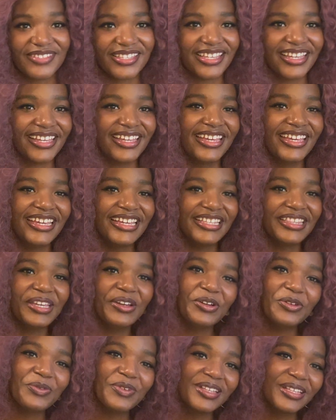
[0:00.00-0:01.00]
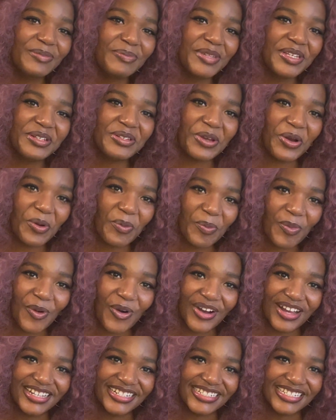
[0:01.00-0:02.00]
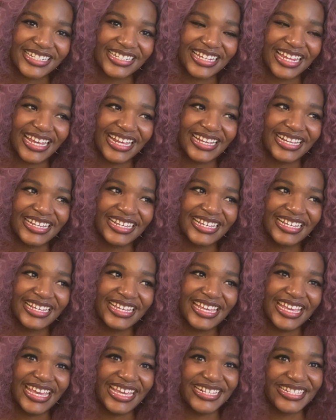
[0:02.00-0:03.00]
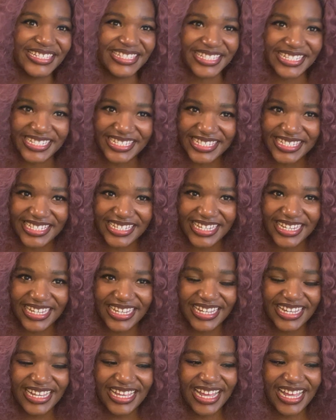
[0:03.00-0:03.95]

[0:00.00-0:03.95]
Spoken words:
like there would really be no point in like existing.